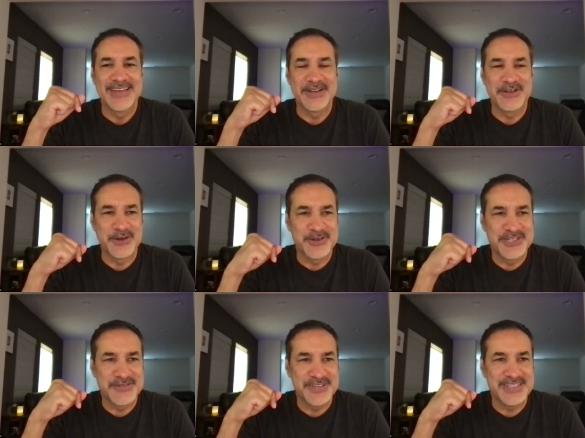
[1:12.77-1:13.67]
And
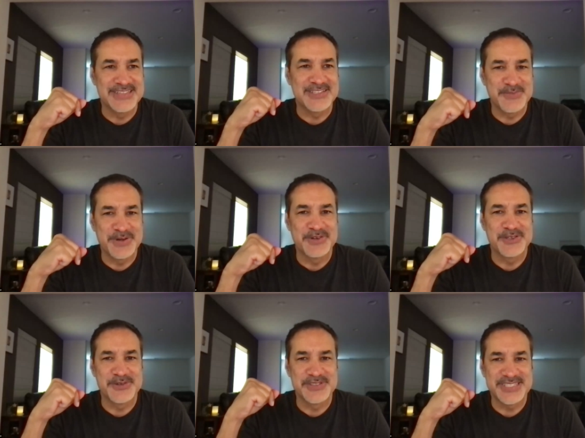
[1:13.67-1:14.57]
Gurchev is a
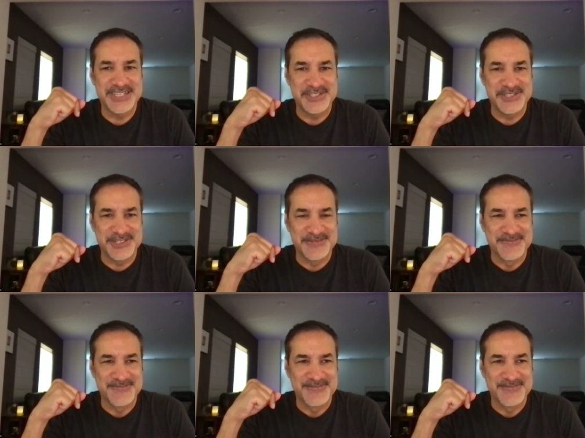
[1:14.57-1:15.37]
spiritual teacher